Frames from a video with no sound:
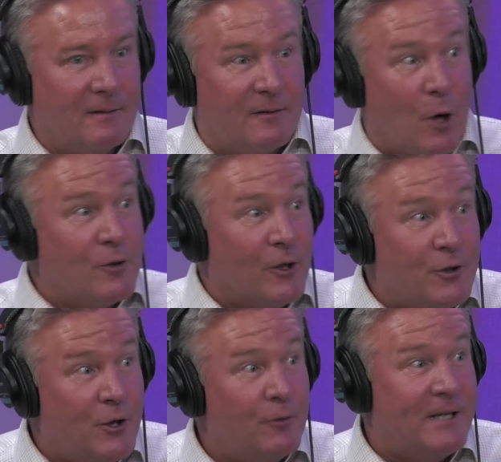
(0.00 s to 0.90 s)
Those are
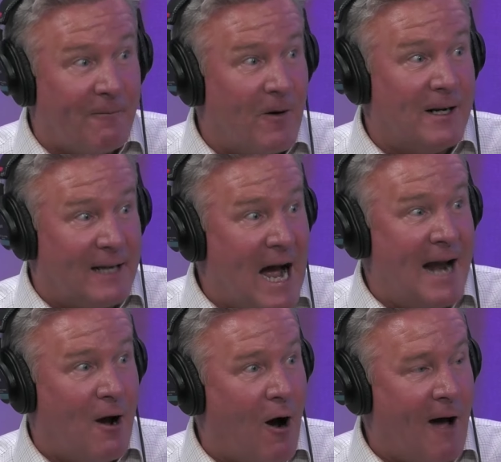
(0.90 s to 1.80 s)
two different
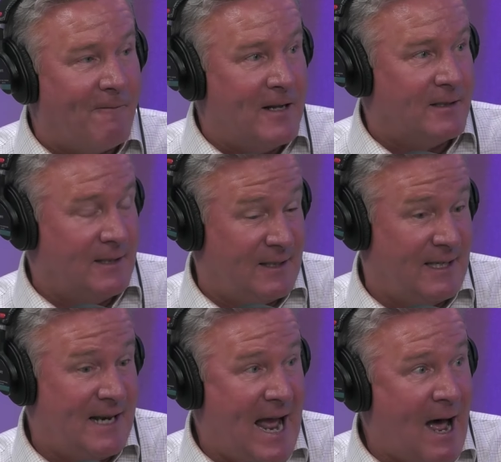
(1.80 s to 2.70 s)
kind of offenses.
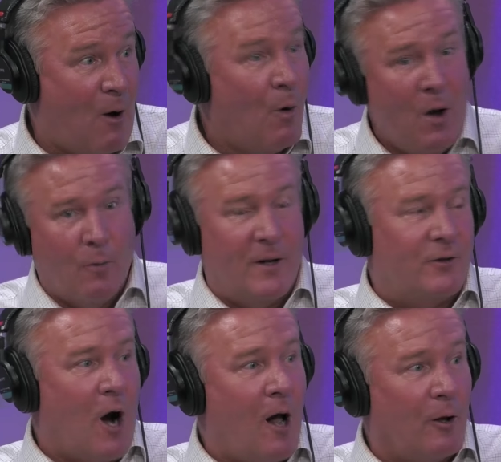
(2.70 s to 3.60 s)
And now with
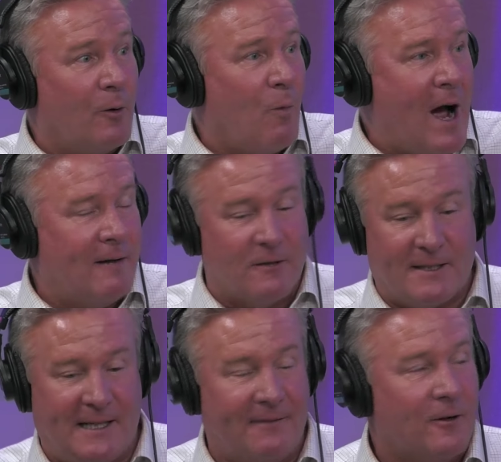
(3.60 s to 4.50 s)
taller wide
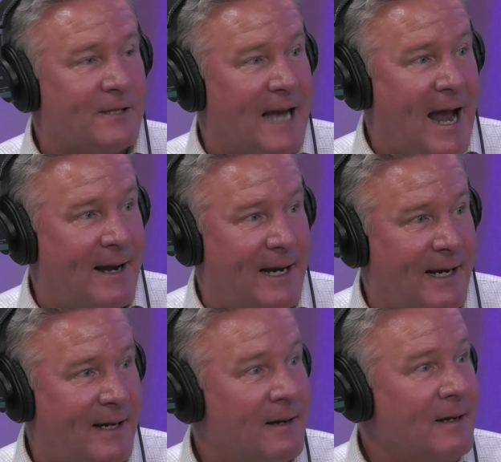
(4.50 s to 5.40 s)
receivers,
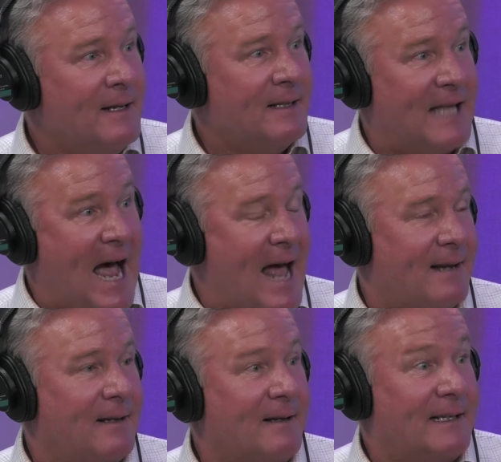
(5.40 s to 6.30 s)
Andy, that
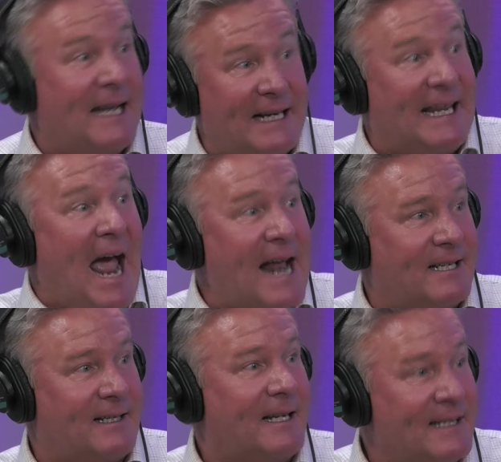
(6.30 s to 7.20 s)
can
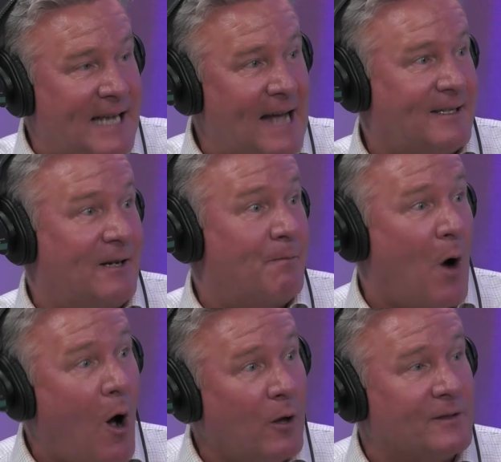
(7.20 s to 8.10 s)
catch contested
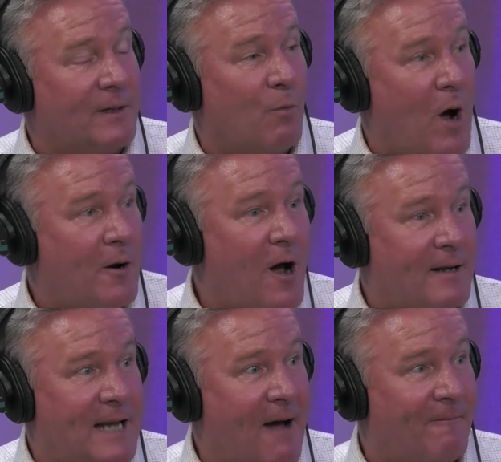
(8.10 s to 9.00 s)
balls and
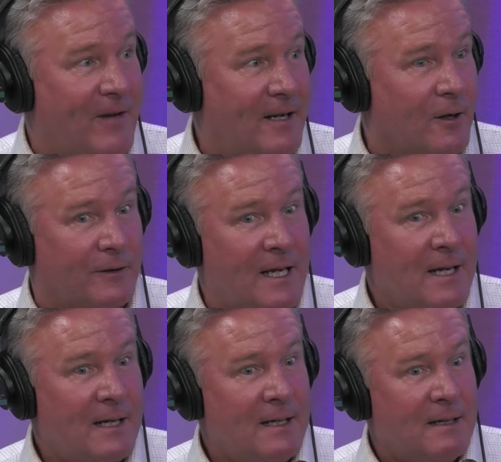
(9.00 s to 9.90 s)
whatnot downfield,
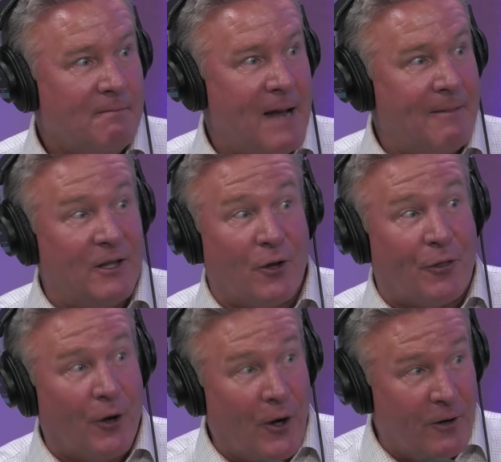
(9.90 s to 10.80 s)
maybe the
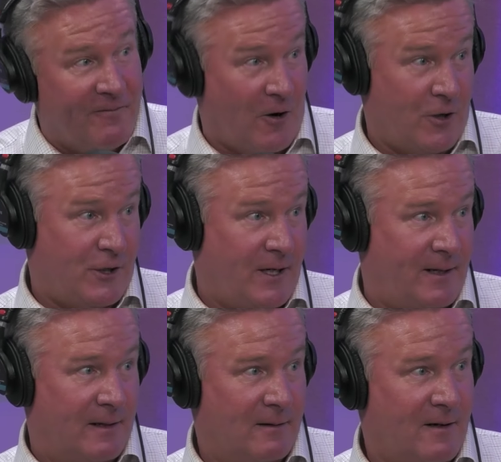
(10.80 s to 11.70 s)
third
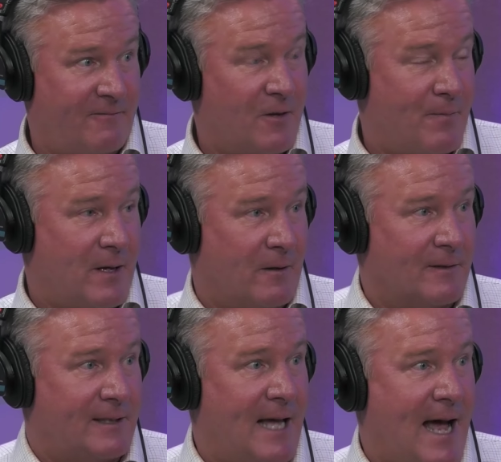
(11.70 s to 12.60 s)
version of the
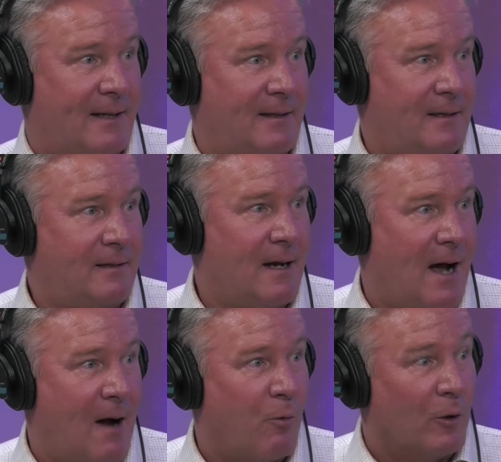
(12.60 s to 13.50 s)
Bills that
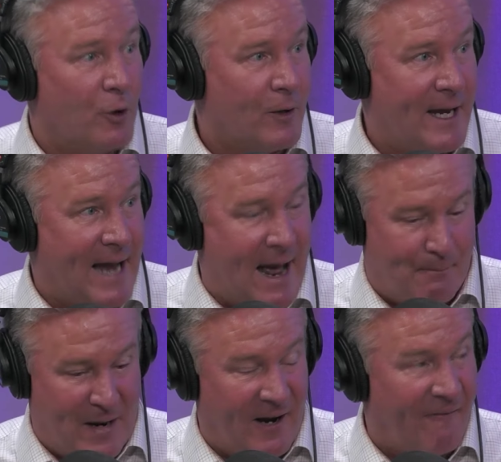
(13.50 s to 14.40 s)
we're looking at
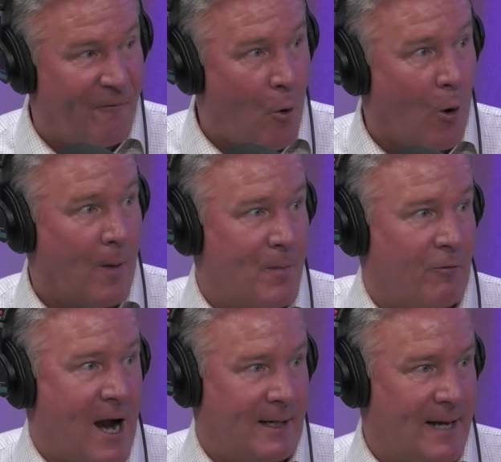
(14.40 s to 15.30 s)
being formed
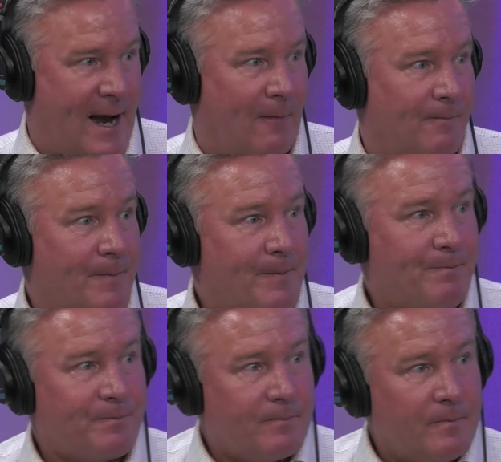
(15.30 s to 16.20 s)
right now. Yeah, I
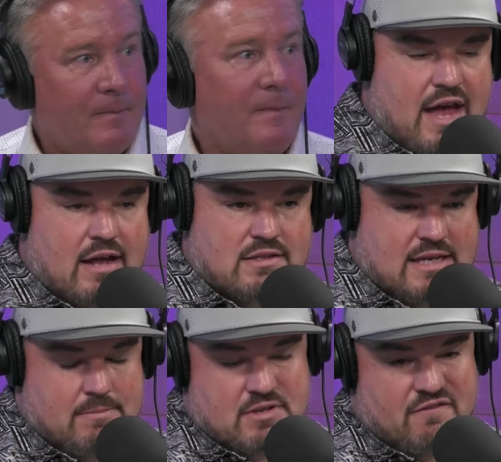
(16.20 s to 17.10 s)
would agree with that.
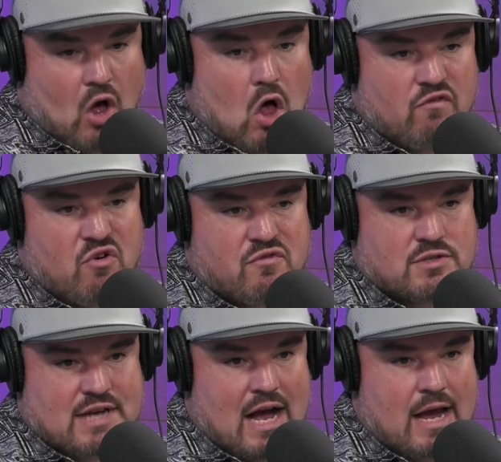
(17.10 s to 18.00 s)
Teams evolve over
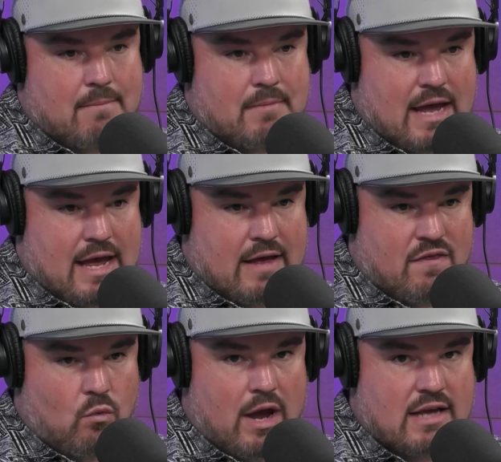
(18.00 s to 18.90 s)
time, and
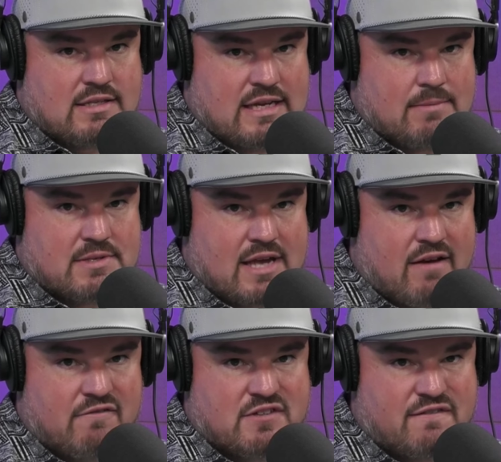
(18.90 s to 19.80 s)
the way teams
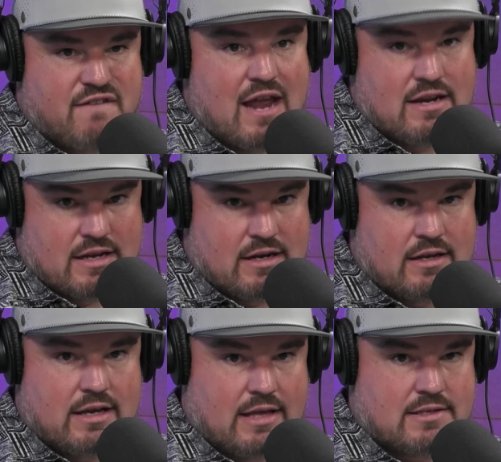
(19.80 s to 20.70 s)
have defended
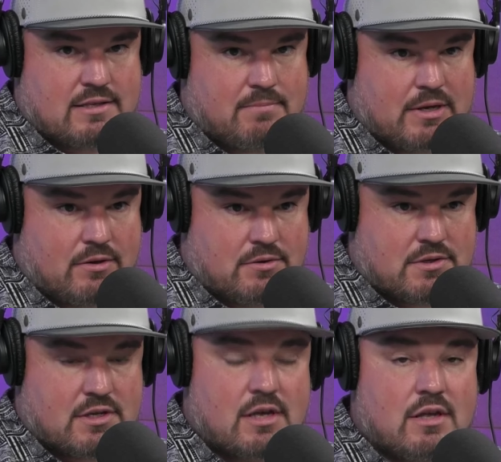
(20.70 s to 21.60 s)
against the
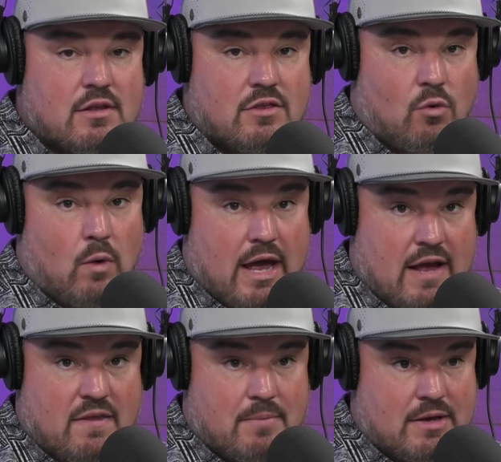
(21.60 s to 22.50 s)
Bills, the way
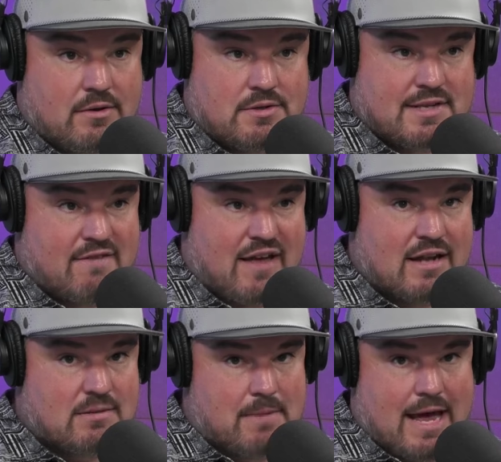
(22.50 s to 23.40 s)
the Bills have had
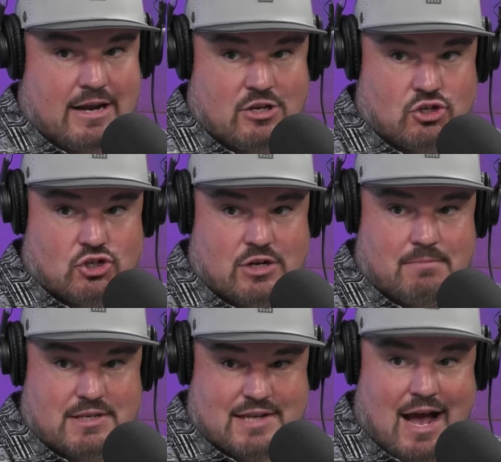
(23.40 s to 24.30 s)
to manage and
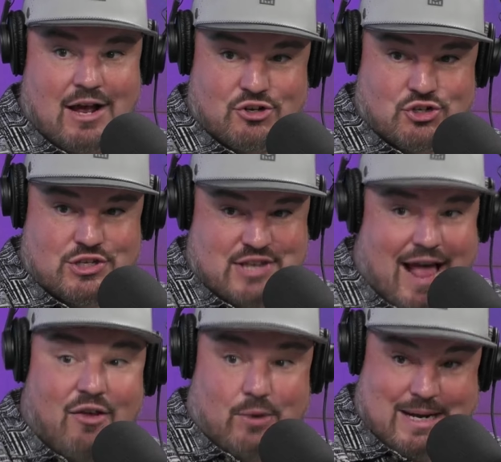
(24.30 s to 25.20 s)
massage the
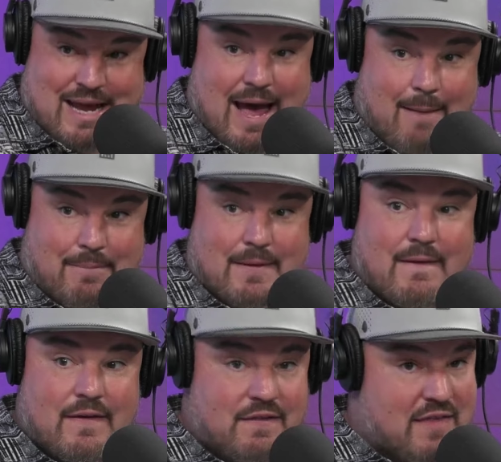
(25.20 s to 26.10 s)
salary cap.
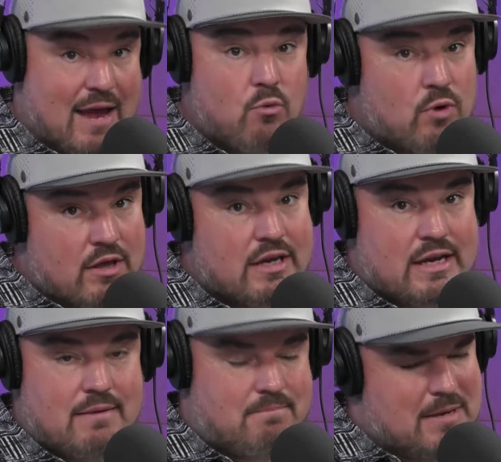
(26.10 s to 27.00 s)
They
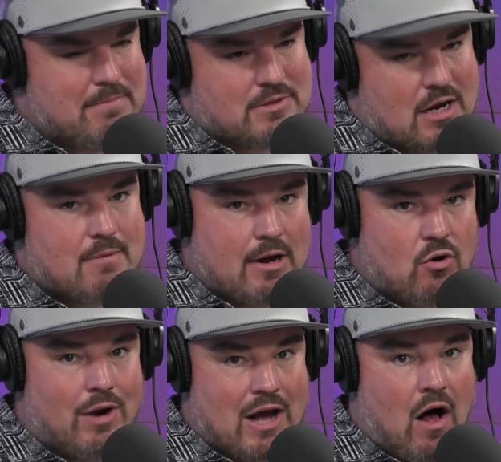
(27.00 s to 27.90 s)
really, people talk about
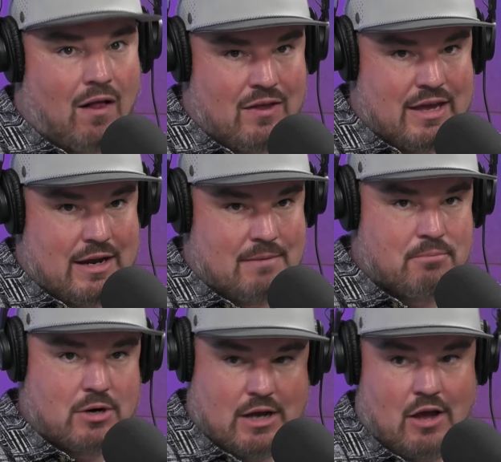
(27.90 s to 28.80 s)
going all in,
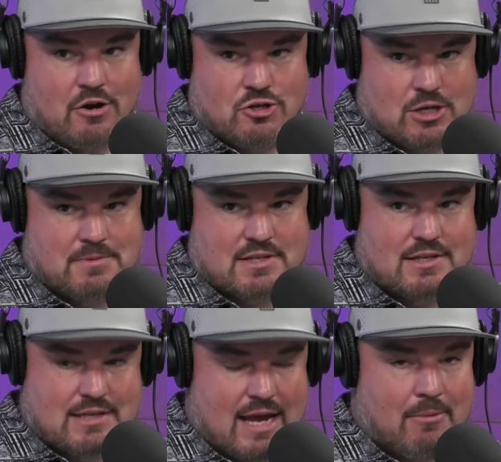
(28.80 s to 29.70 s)
putting all your chips on the
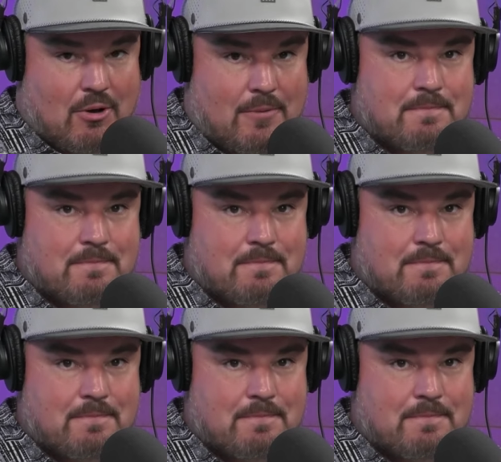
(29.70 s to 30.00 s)
table.